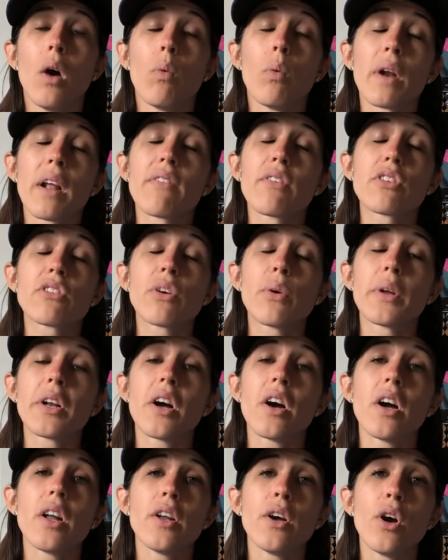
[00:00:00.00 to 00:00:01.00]
whatever's going
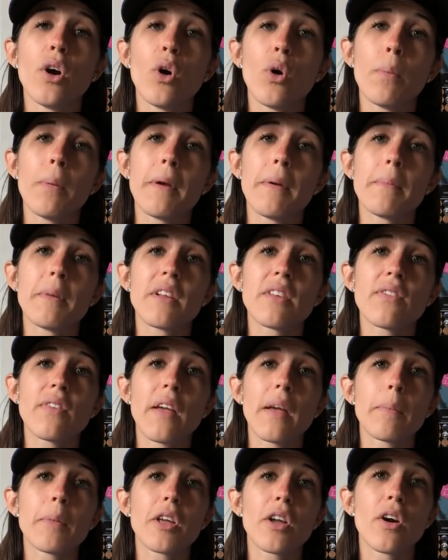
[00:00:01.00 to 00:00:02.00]
on, hope him and his
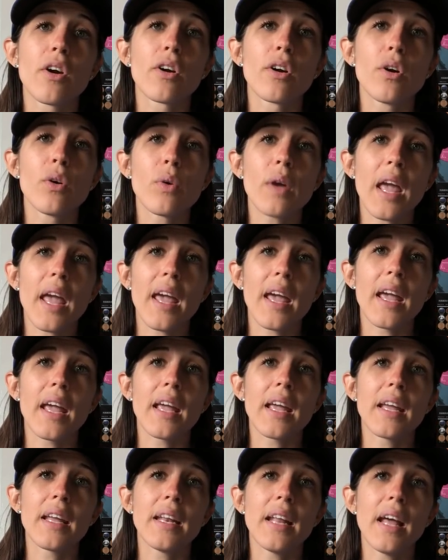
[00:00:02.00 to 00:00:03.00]
family are
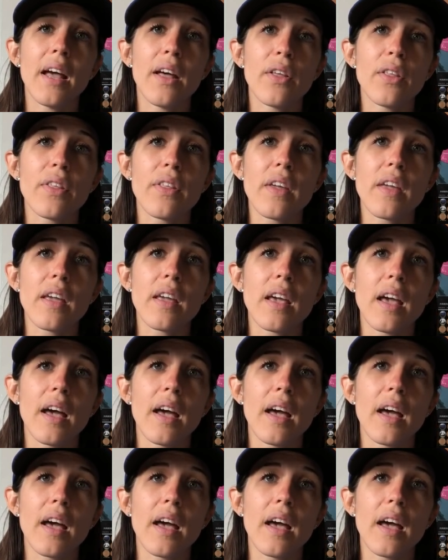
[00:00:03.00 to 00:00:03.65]
okay and healthy,